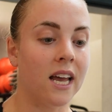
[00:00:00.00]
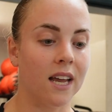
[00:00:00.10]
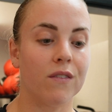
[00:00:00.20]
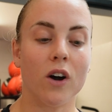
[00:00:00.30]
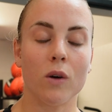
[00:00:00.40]

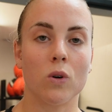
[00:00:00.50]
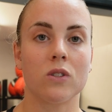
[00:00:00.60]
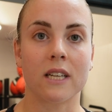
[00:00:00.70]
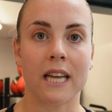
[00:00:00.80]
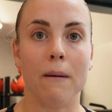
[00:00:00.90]
If I want
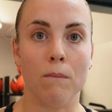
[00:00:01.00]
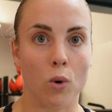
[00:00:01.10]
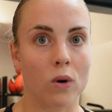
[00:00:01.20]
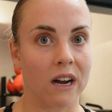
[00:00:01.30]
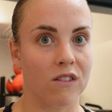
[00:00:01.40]
to get
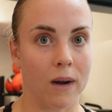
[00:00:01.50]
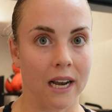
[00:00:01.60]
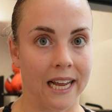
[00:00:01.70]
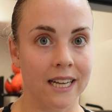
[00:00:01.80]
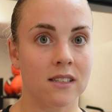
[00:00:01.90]
more out of my
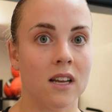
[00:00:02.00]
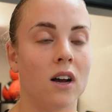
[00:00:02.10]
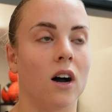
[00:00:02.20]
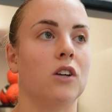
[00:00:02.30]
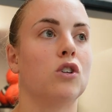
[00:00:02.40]
legs,
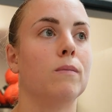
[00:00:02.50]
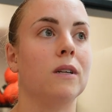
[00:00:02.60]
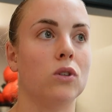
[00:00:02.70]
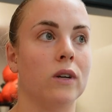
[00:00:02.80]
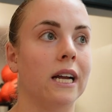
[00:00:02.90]
I should be
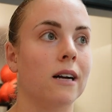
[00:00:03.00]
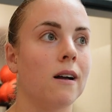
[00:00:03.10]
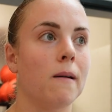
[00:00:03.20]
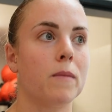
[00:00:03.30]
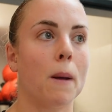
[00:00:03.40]
doing
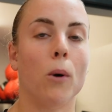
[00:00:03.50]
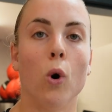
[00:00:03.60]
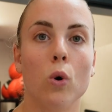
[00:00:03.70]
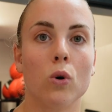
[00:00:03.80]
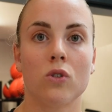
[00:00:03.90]

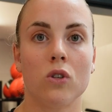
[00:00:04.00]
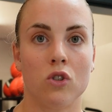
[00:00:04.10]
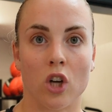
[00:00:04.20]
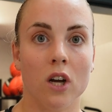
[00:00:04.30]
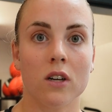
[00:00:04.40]
pause
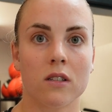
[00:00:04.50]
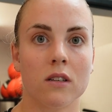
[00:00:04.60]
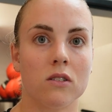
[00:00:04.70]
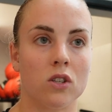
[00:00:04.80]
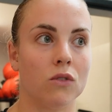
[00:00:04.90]
jerks
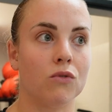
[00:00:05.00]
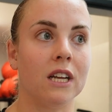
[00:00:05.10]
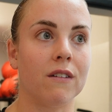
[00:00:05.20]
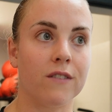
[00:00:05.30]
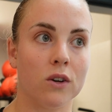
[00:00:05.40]
to
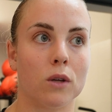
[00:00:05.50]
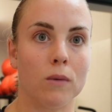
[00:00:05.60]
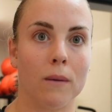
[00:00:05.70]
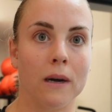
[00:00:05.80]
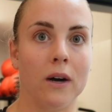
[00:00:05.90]
really feel the
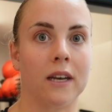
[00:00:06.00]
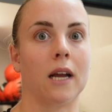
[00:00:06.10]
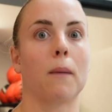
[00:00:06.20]
barbell and like